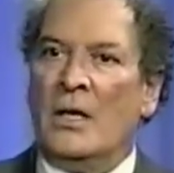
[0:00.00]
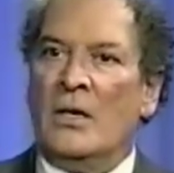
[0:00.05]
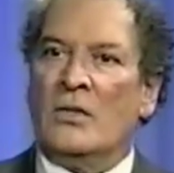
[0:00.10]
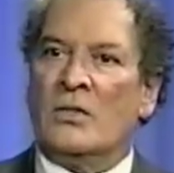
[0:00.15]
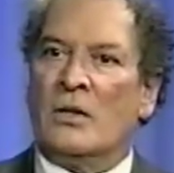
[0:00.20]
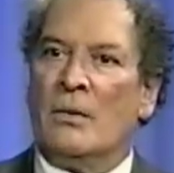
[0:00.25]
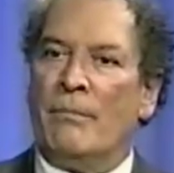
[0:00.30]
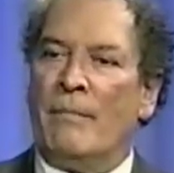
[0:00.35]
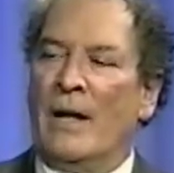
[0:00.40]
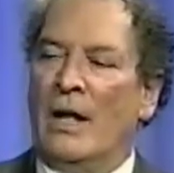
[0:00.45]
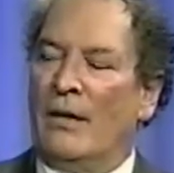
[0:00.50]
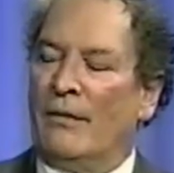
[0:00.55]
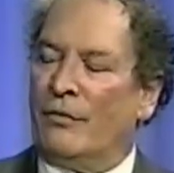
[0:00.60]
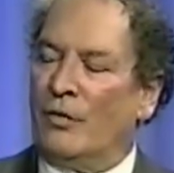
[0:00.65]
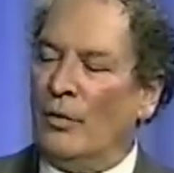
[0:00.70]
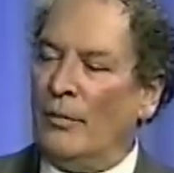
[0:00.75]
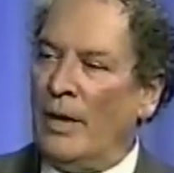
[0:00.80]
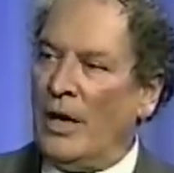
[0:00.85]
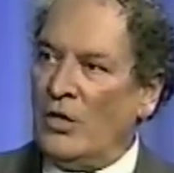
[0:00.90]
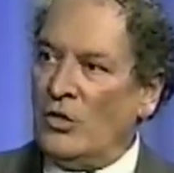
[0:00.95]
some
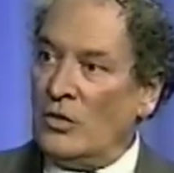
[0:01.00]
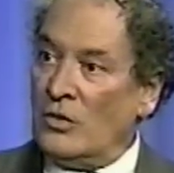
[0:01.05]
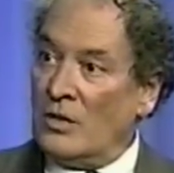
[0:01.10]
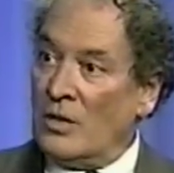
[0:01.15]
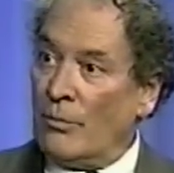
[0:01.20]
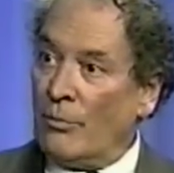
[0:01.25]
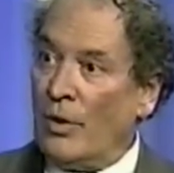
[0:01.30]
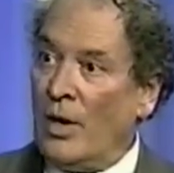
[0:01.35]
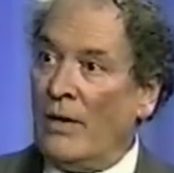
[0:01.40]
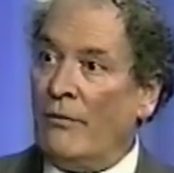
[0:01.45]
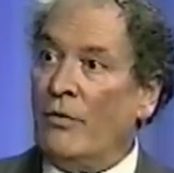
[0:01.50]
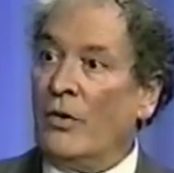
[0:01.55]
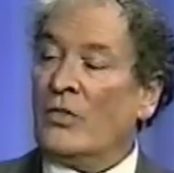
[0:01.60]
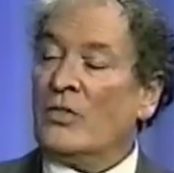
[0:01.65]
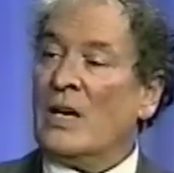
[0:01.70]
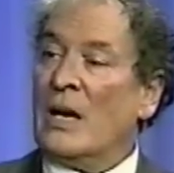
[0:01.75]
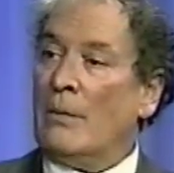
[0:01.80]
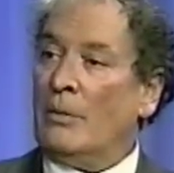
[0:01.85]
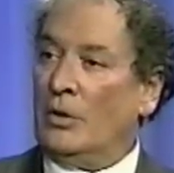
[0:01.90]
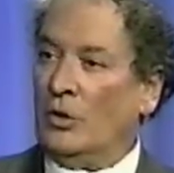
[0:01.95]
malformations in the brain, for
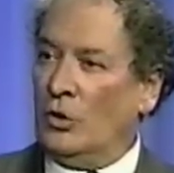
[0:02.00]
example,